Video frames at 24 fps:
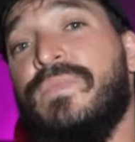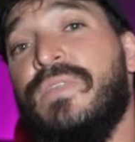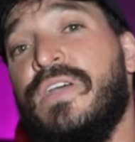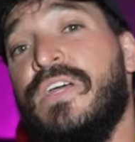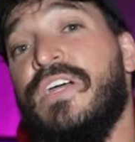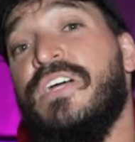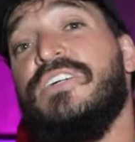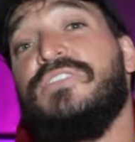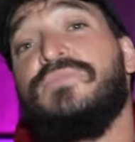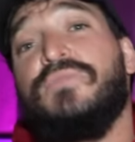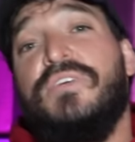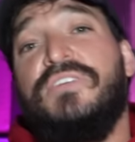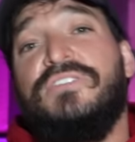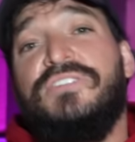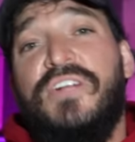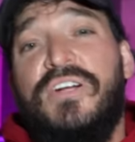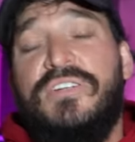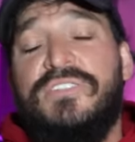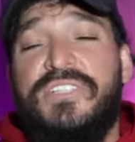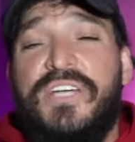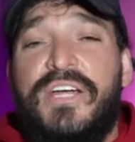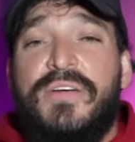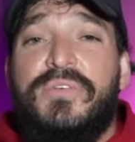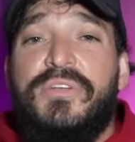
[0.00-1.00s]
here's where it
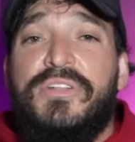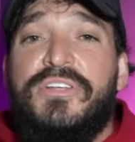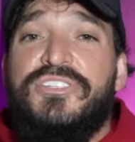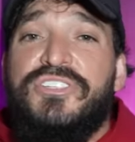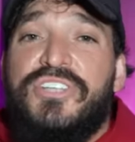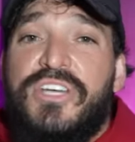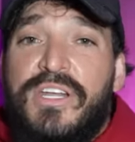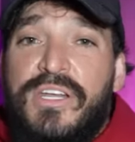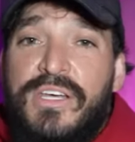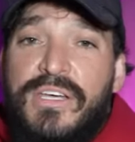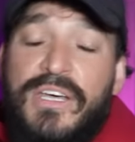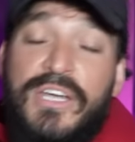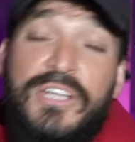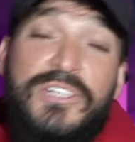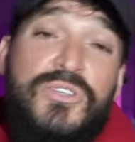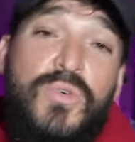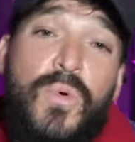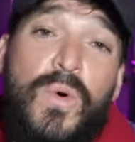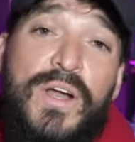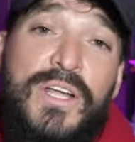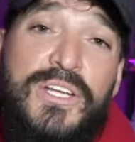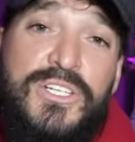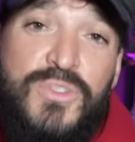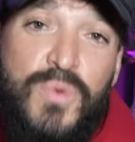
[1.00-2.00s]
starts to get really shitty. In
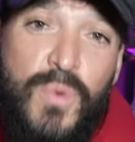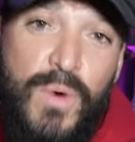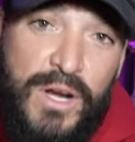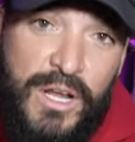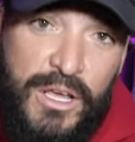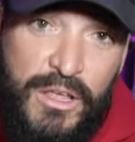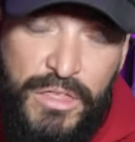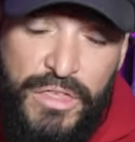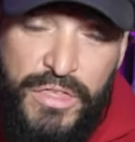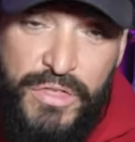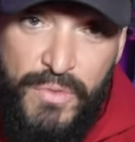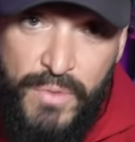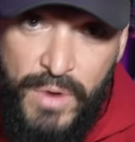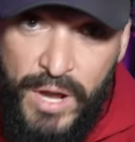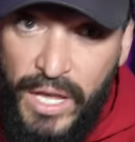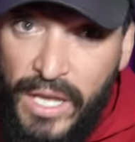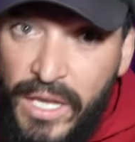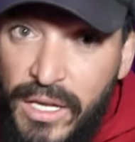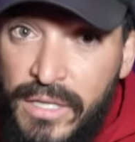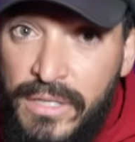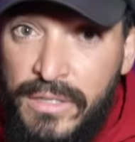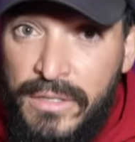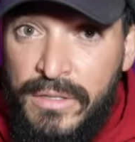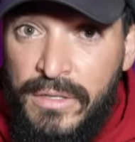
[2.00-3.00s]

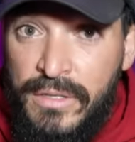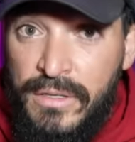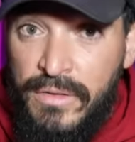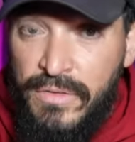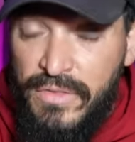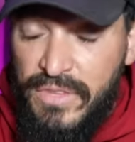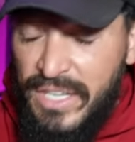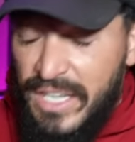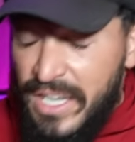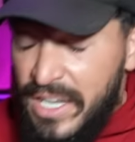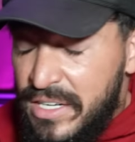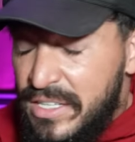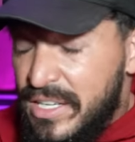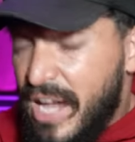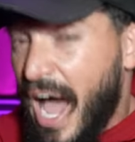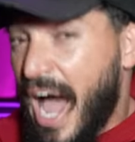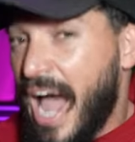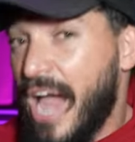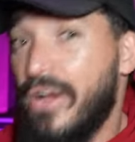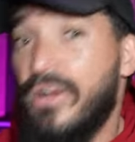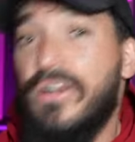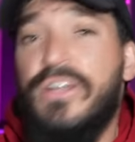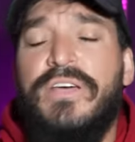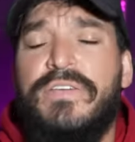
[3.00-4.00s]
2023, the
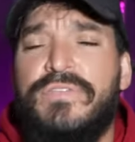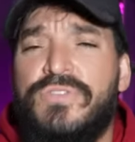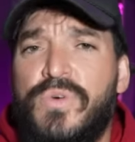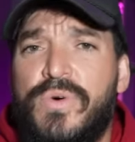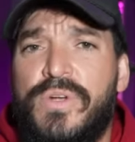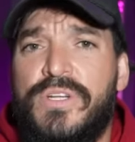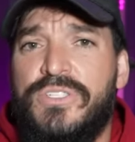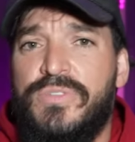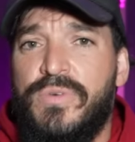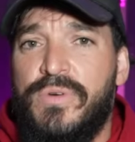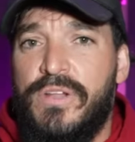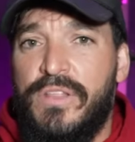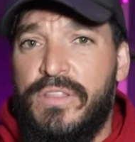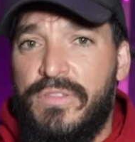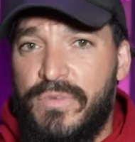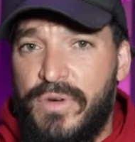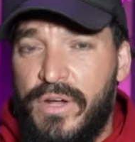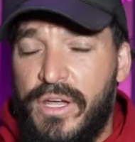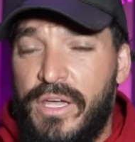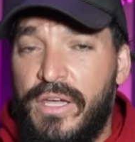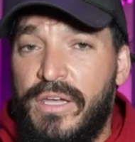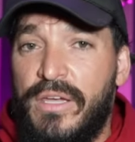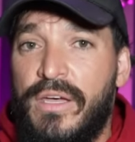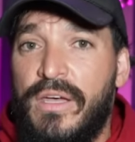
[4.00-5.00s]
entirety of
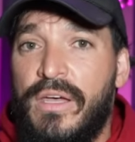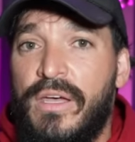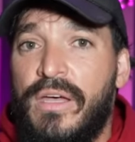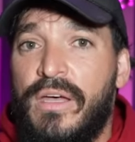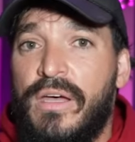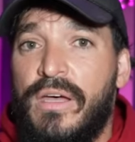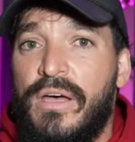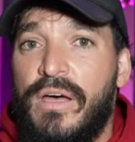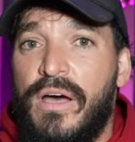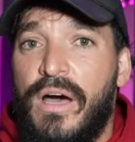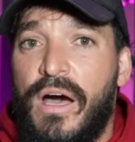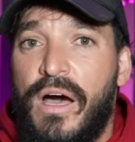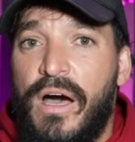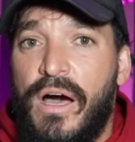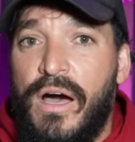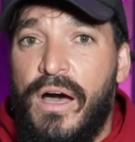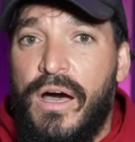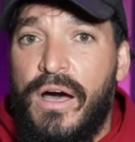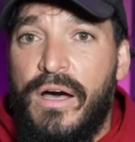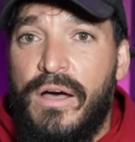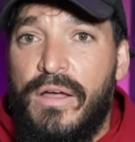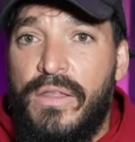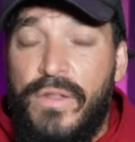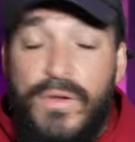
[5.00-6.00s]
2023,
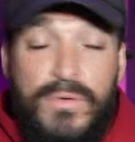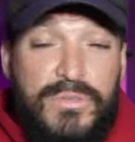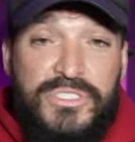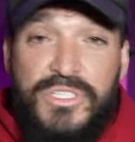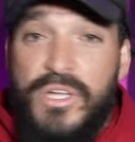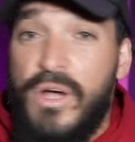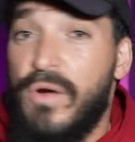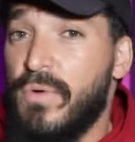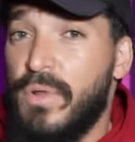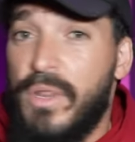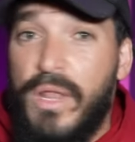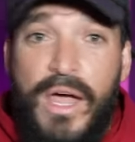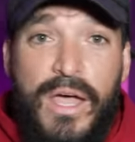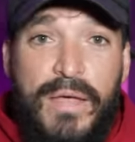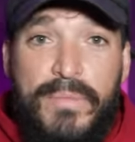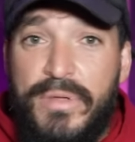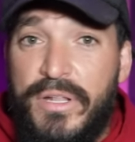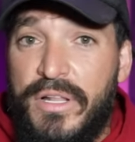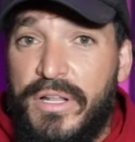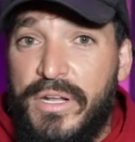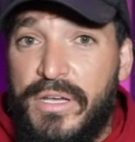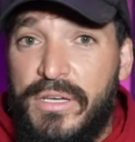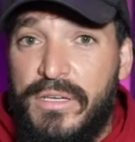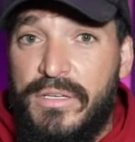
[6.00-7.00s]
there was no
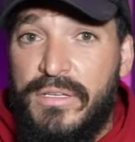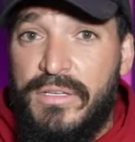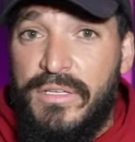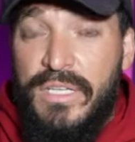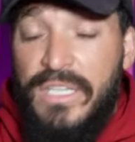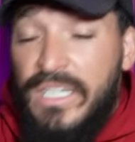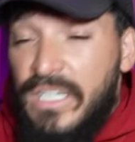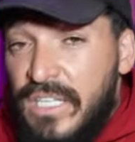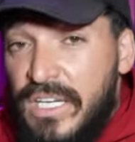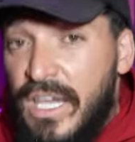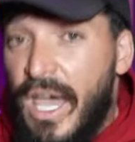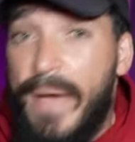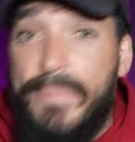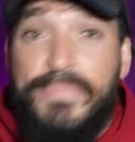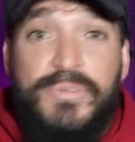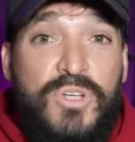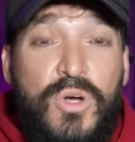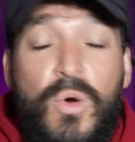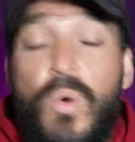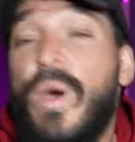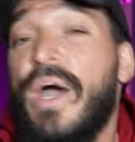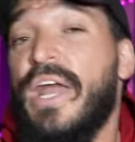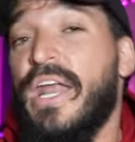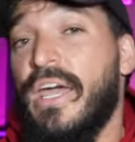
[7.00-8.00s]
reliability. He kept
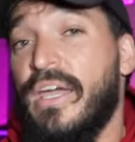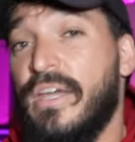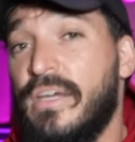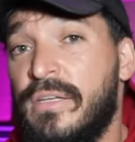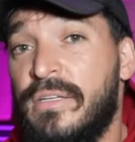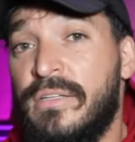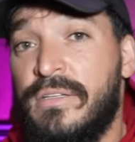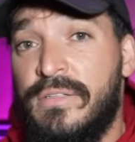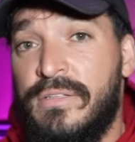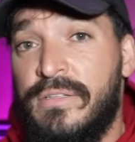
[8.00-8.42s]
quitting.